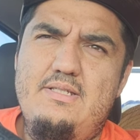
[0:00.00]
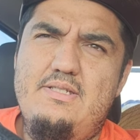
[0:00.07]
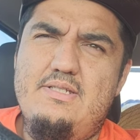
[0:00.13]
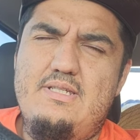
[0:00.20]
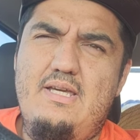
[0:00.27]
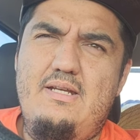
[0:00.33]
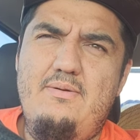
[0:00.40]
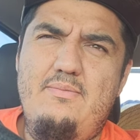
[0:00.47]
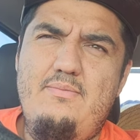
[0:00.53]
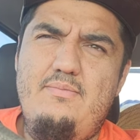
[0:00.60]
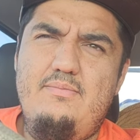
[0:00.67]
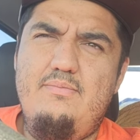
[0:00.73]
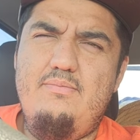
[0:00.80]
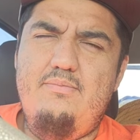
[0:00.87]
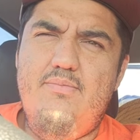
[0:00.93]
just gotta
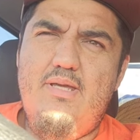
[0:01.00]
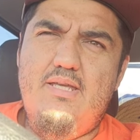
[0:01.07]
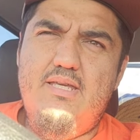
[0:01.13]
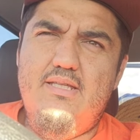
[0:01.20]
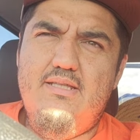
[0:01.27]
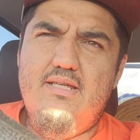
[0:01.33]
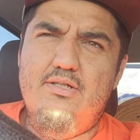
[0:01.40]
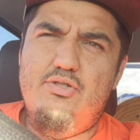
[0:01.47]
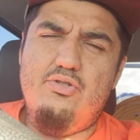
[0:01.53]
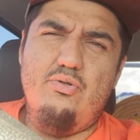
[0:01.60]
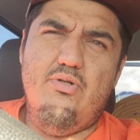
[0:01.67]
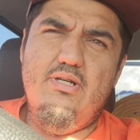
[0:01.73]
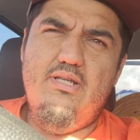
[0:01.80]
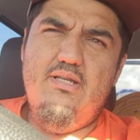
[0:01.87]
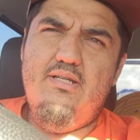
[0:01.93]
make it that
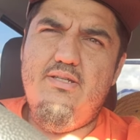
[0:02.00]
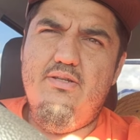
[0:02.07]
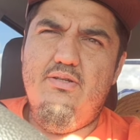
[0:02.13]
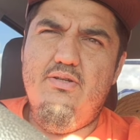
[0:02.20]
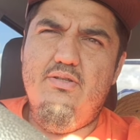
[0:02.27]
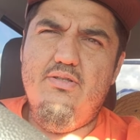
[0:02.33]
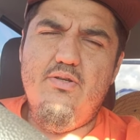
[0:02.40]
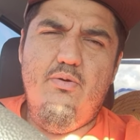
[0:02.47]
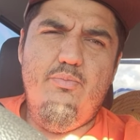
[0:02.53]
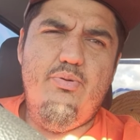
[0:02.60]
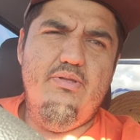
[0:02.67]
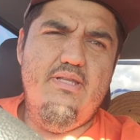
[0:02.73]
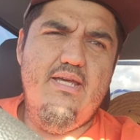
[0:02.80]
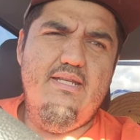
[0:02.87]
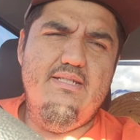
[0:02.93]
shorty you know don't
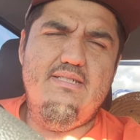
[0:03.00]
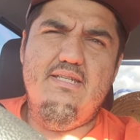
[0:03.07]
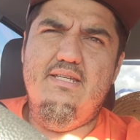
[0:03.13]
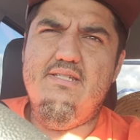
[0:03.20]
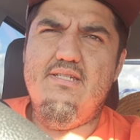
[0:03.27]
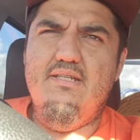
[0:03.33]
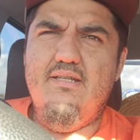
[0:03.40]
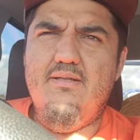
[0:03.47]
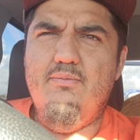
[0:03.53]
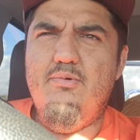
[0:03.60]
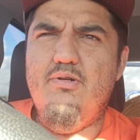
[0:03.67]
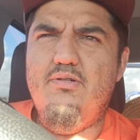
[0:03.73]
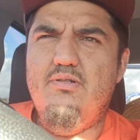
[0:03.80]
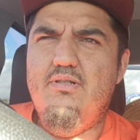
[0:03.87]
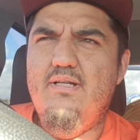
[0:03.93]
put that extension in the
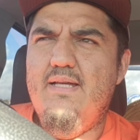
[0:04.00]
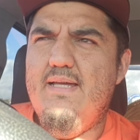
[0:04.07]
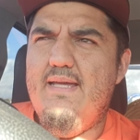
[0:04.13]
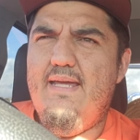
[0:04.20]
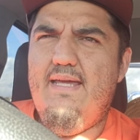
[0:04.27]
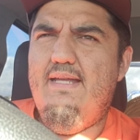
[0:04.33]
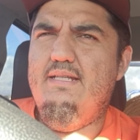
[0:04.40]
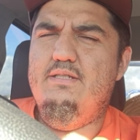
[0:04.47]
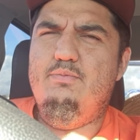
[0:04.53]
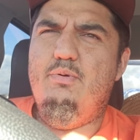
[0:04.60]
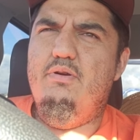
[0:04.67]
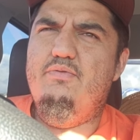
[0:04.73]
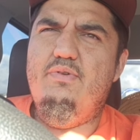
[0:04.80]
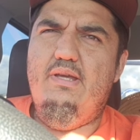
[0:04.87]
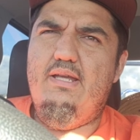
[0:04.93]
middle and it's
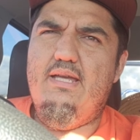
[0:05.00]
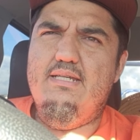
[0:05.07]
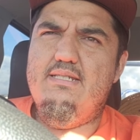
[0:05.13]
perfect.